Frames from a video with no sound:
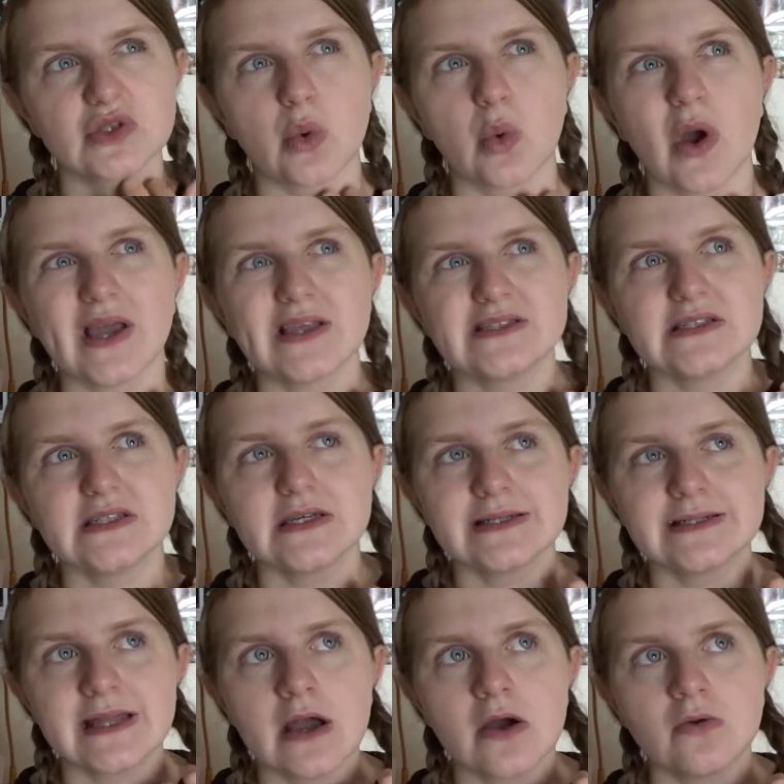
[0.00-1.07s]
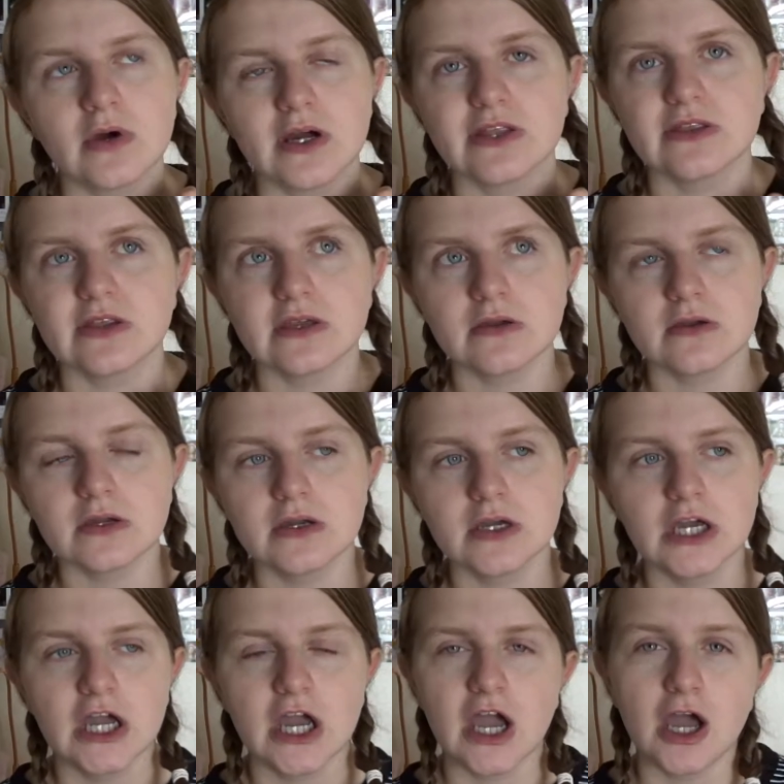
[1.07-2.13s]
twice a year now, I think.
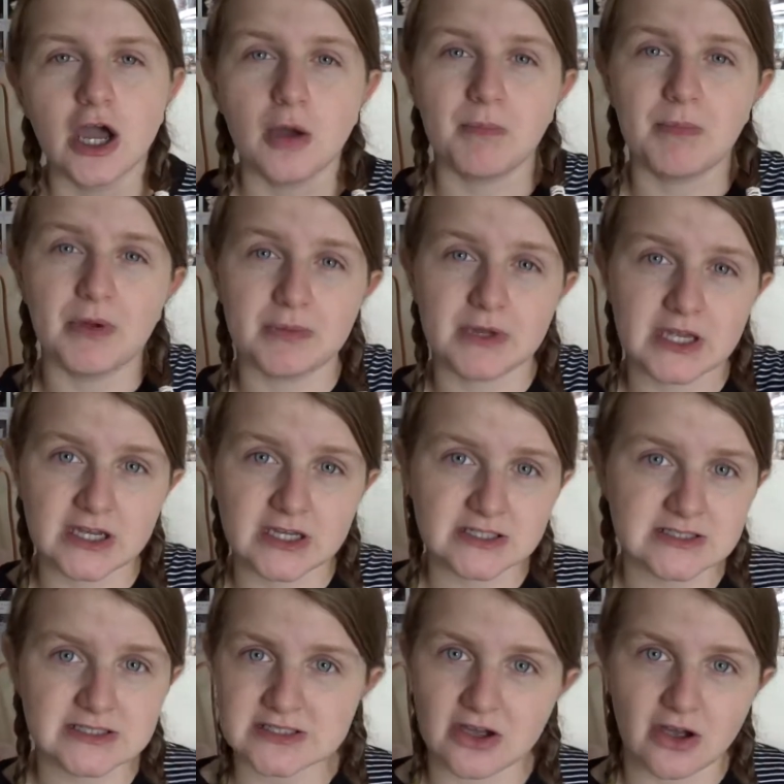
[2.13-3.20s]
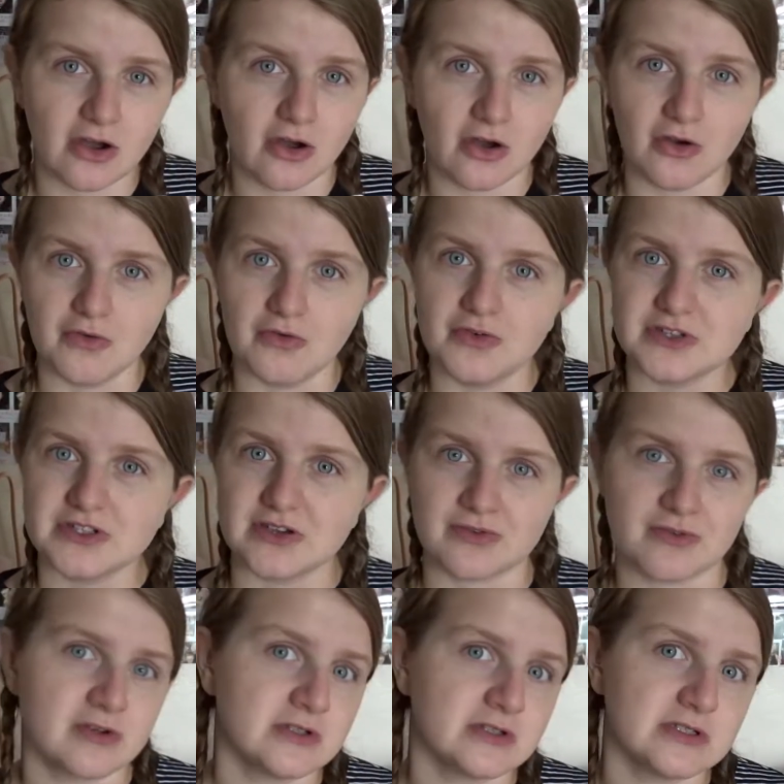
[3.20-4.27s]
But because of
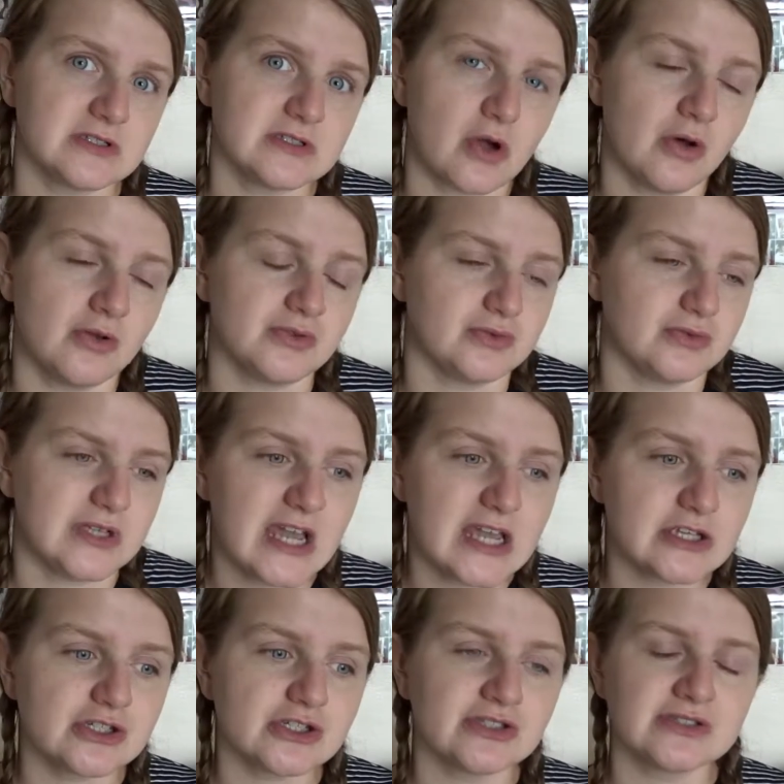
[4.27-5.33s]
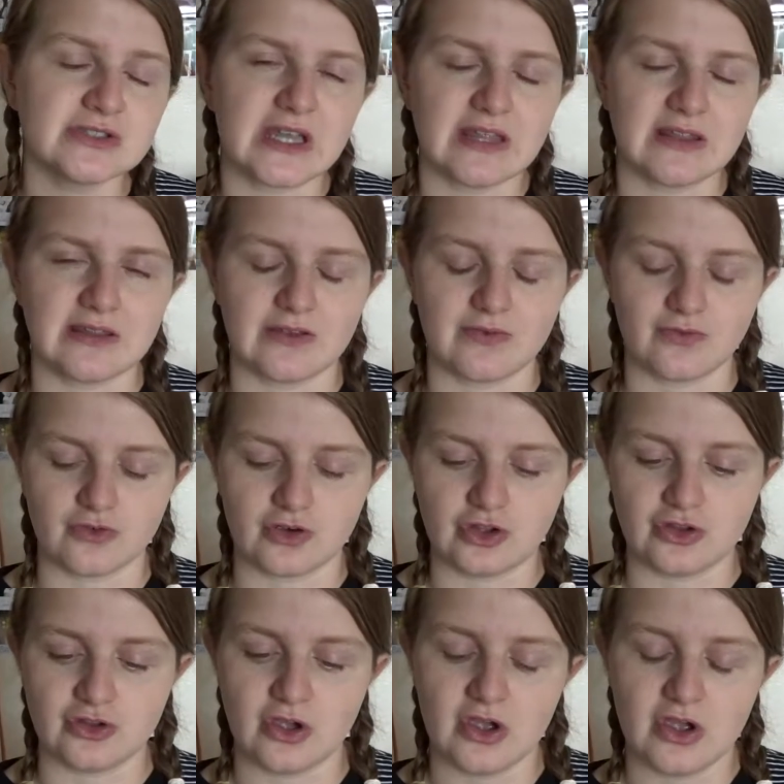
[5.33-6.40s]
different consultations and
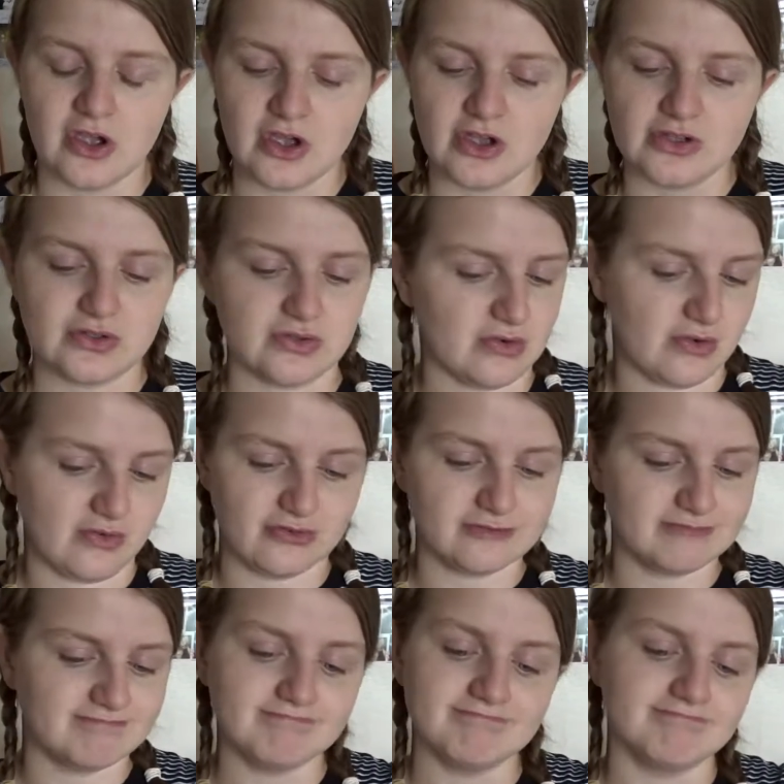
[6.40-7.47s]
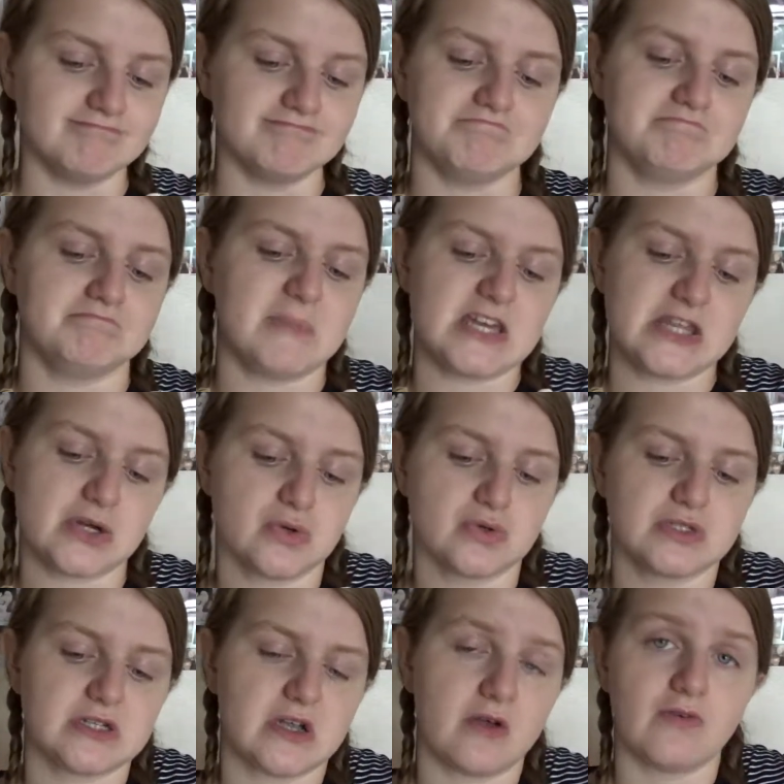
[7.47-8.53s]
different sort of medical
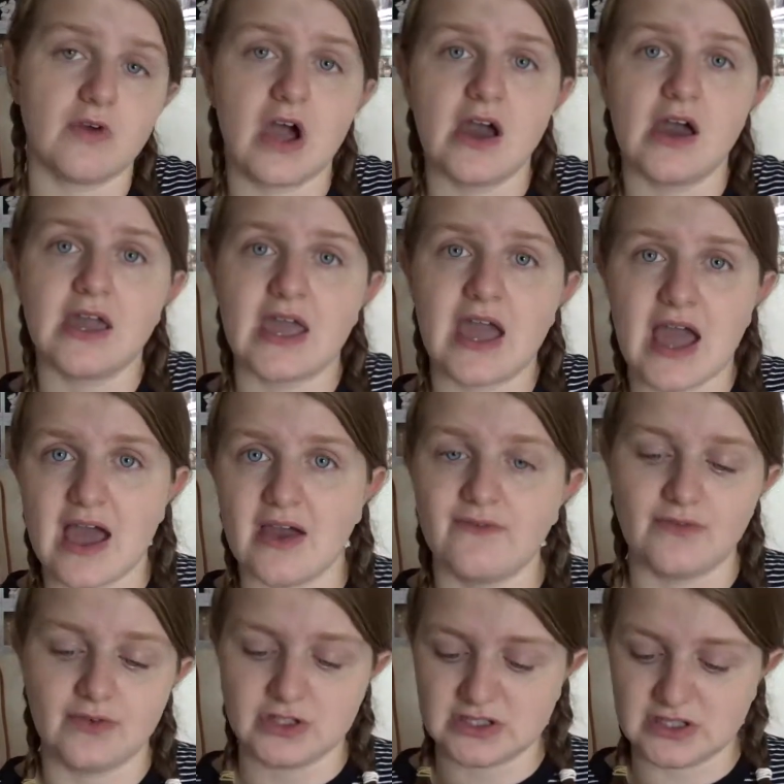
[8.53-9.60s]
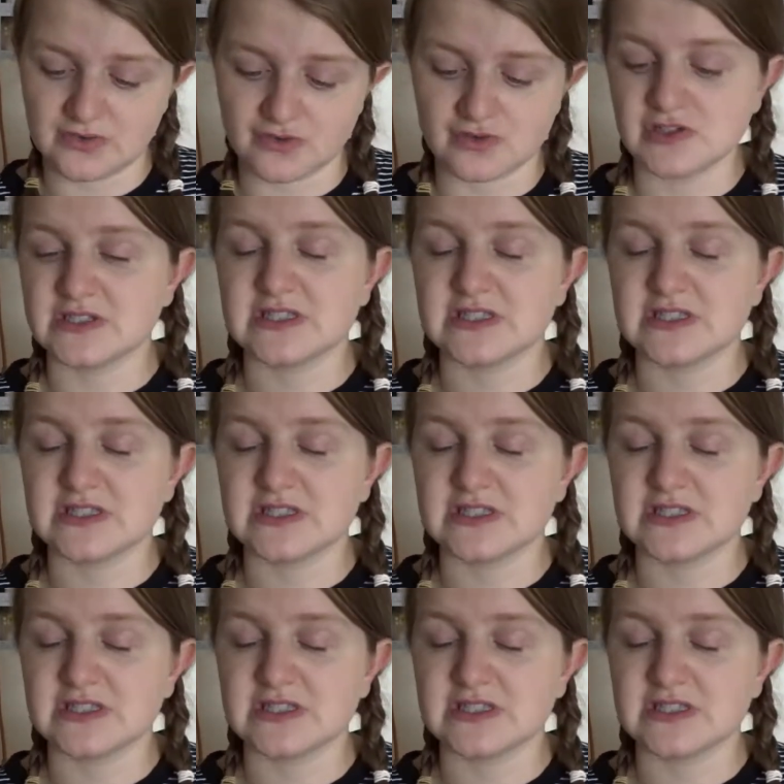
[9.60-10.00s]
stuff, I have different